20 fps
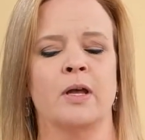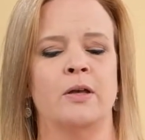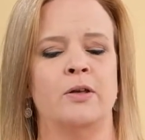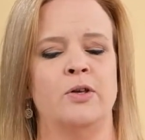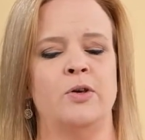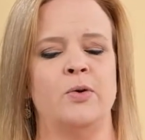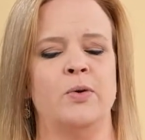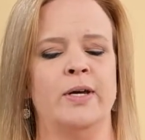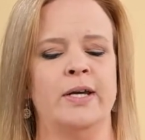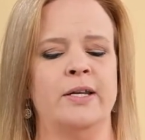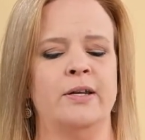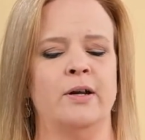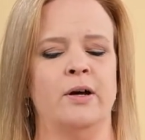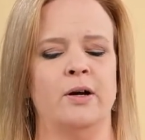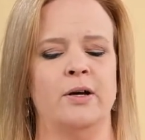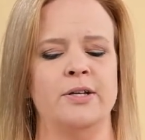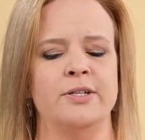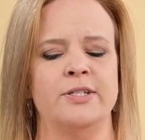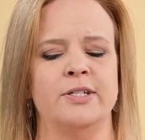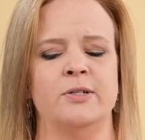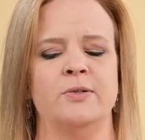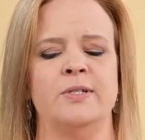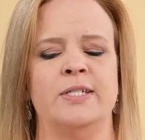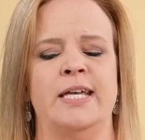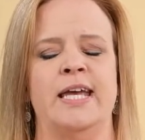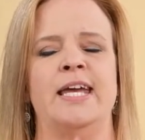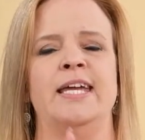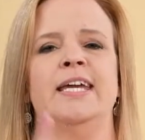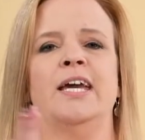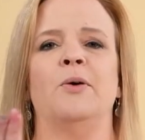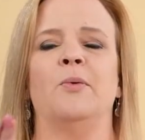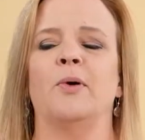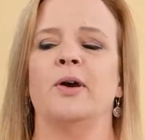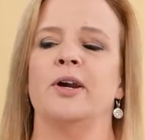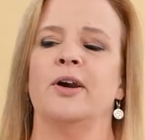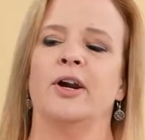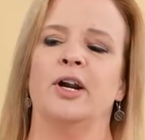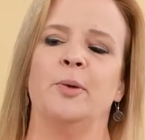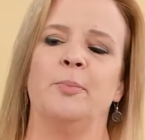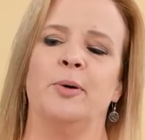You can also take it where
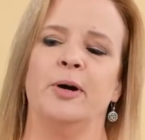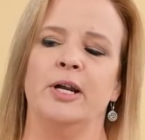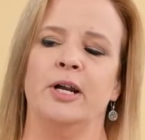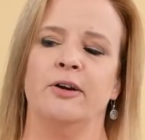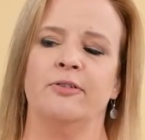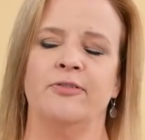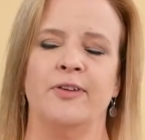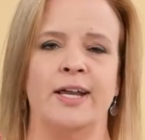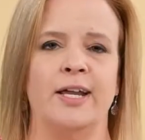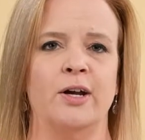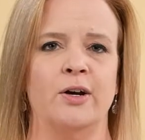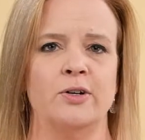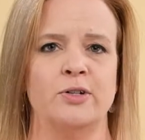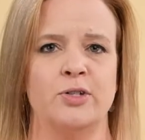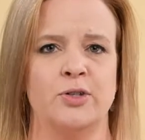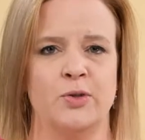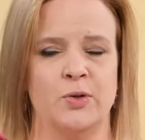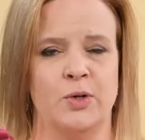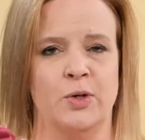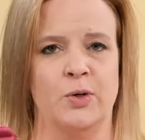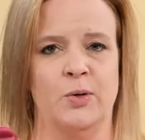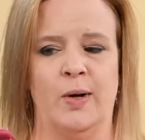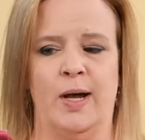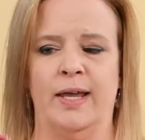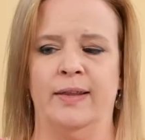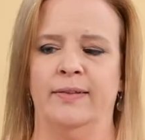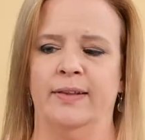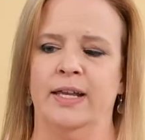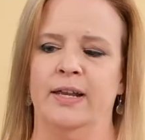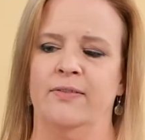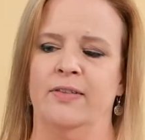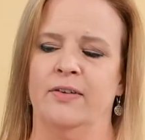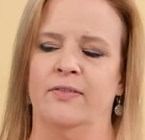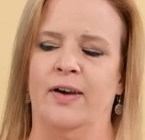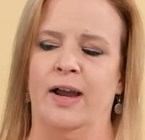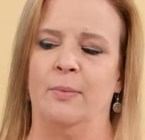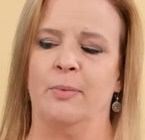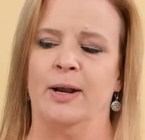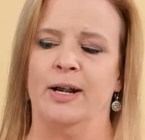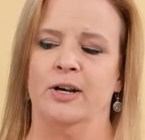you're going to put your fingers through and leave the
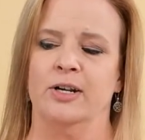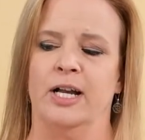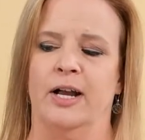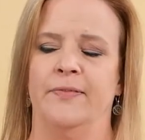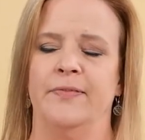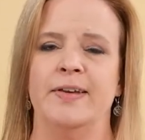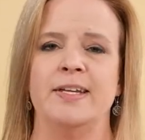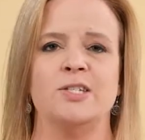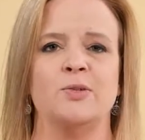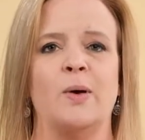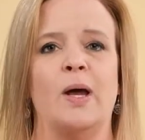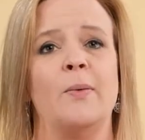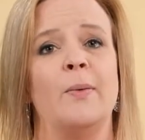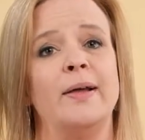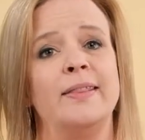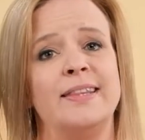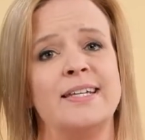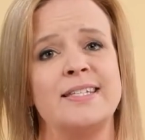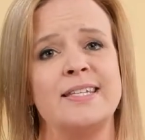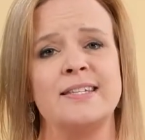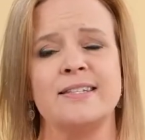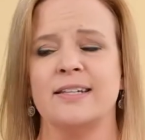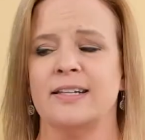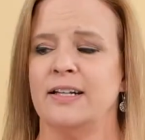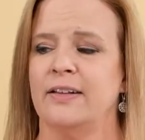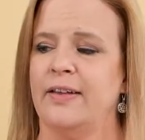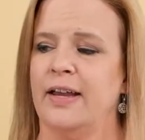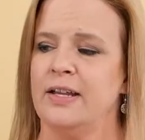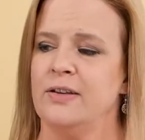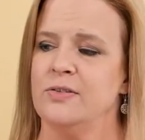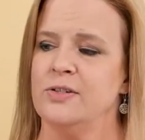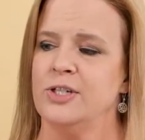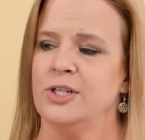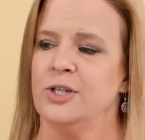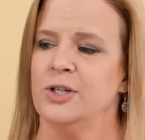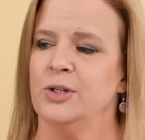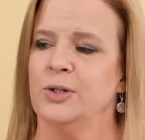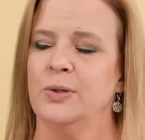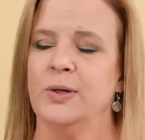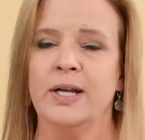vibrator down this way. What this is going to let you
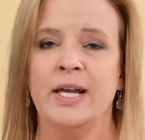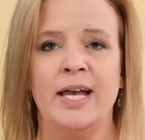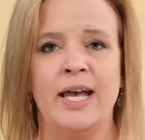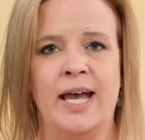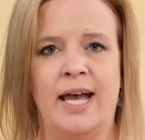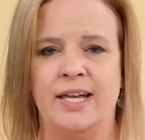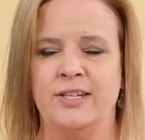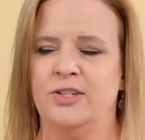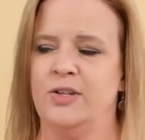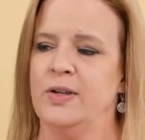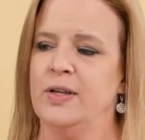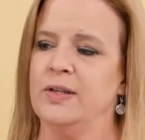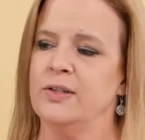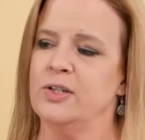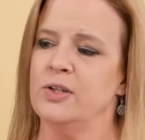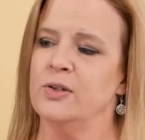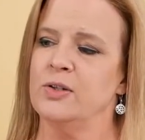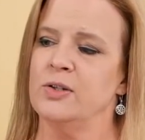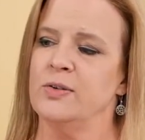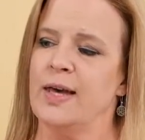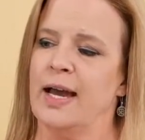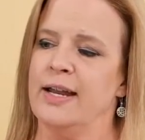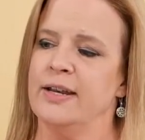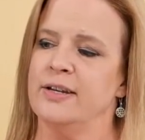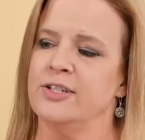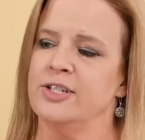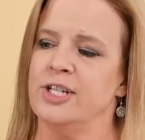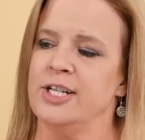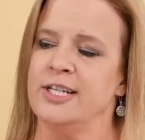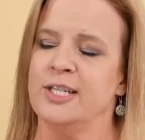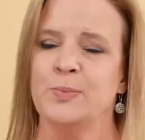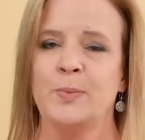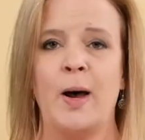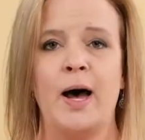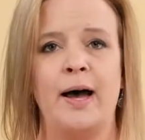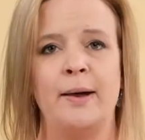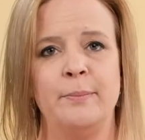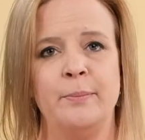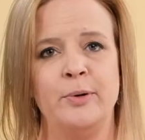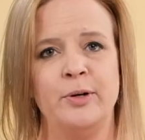do is you do that
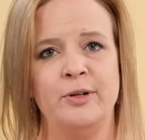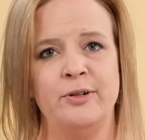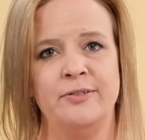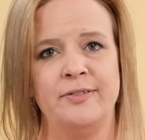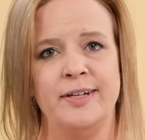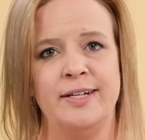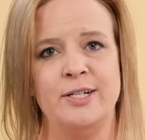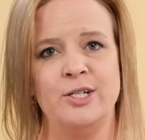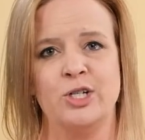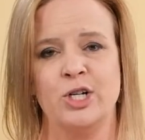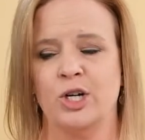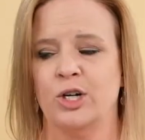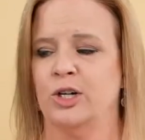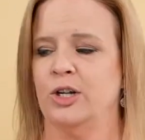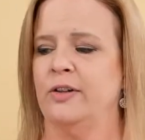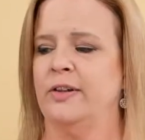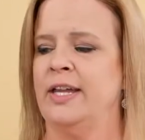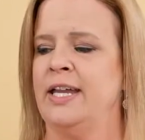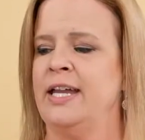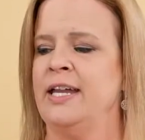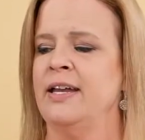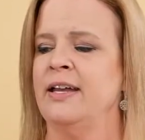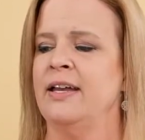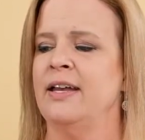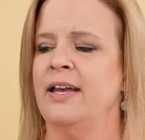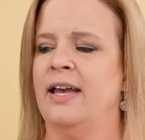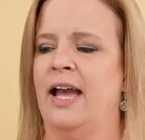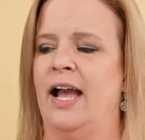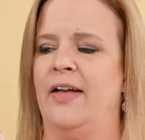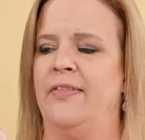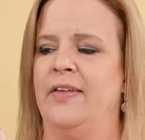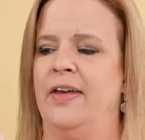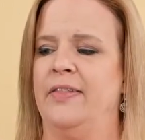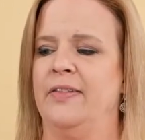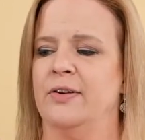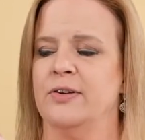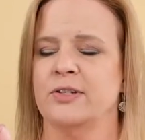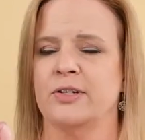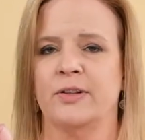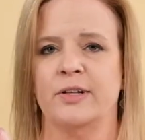G-spot move internally, and then
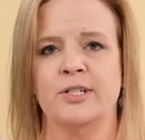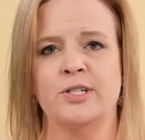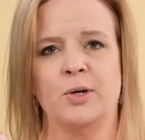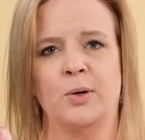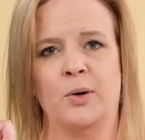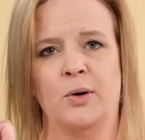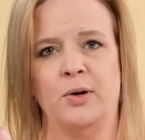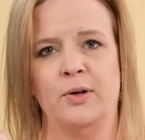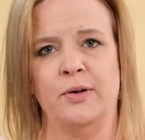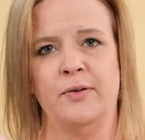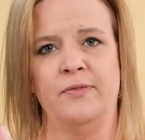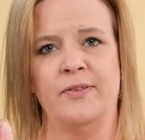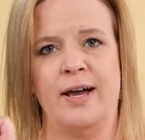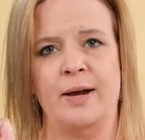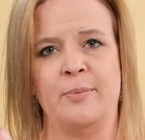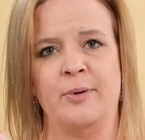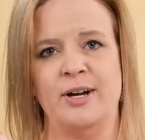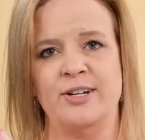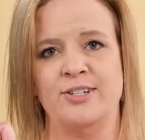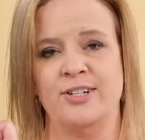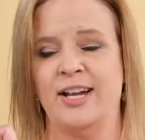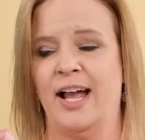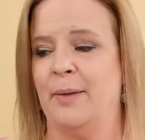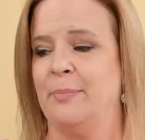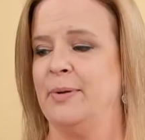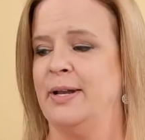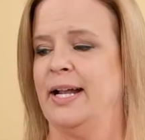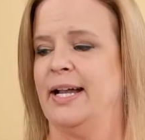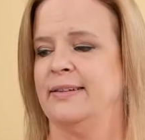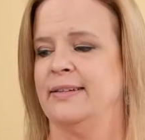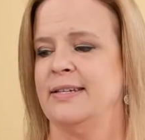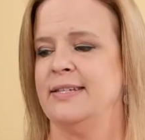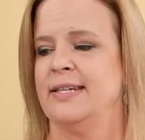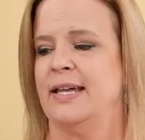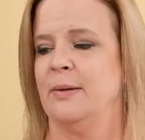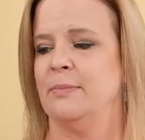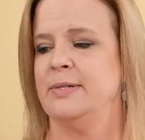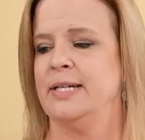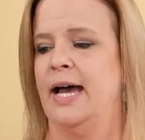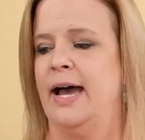there's clitoral vibration happening at the
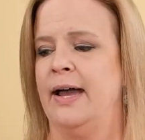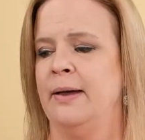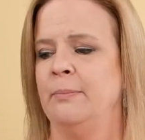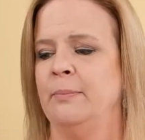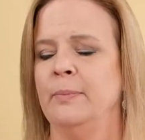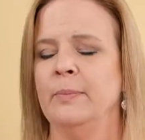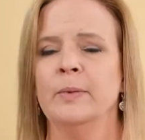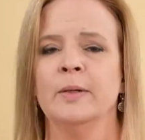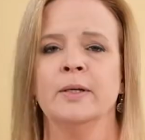same time.